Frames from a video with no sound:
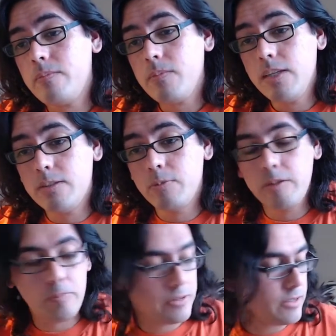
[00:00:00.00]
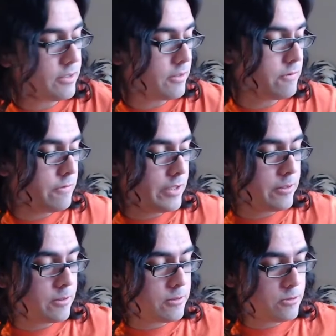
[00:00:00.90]
this one book called
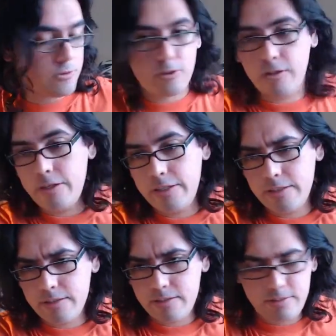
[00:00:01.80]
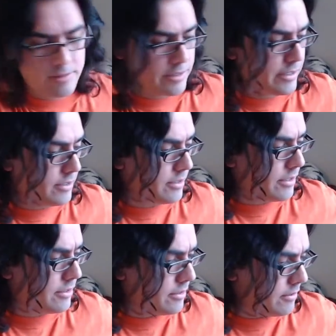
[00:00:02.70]
Figure Drawing Design
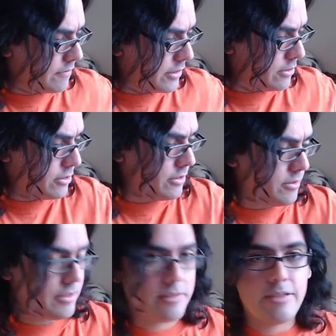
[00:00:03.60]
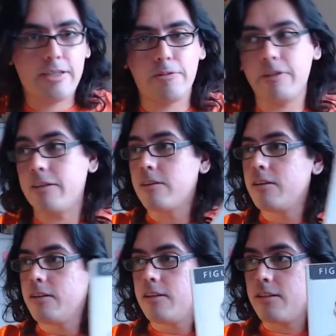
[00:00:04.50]
and Invention. Yes, I got it right here.
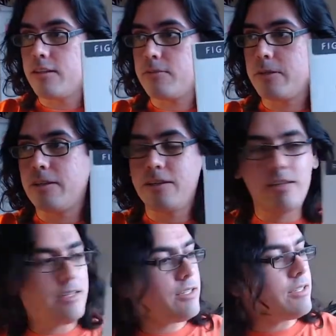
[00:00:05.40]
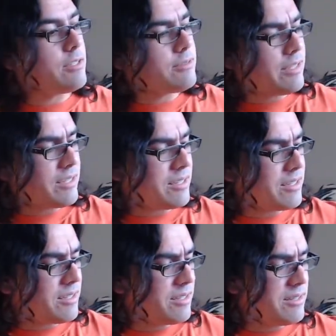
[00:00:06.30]
This one. It's like
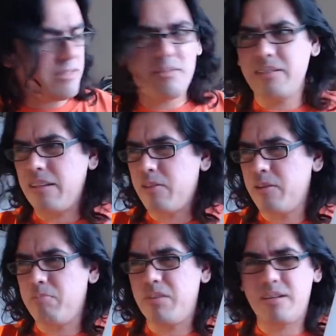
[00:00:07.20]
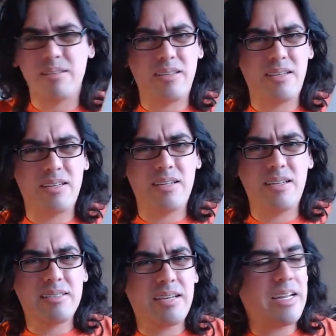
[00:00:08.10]
this one's like $30, I think.
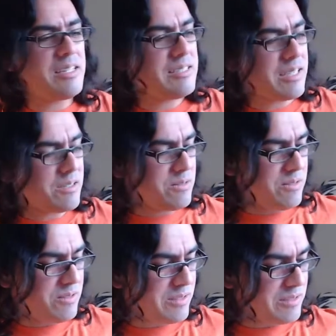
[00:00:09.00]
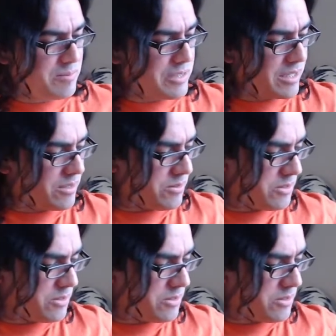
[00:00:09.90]
It's kind of technical. There is some technical